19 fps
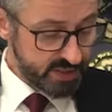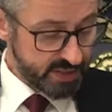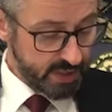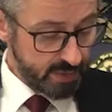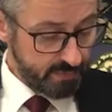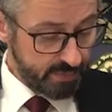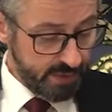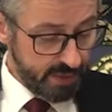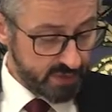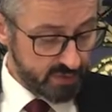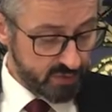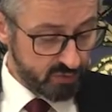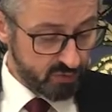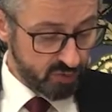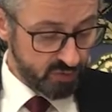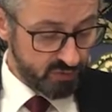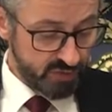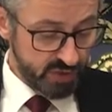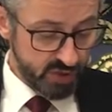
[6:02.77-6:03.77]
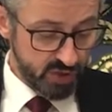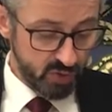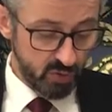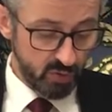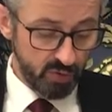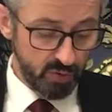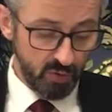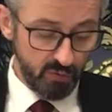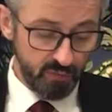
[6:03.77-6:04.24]
campaigns across
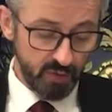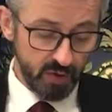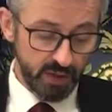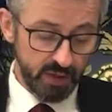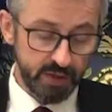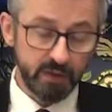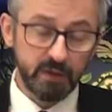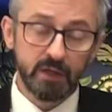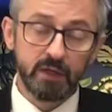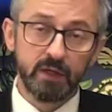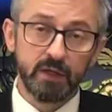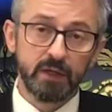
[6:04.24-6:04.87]
digital and offline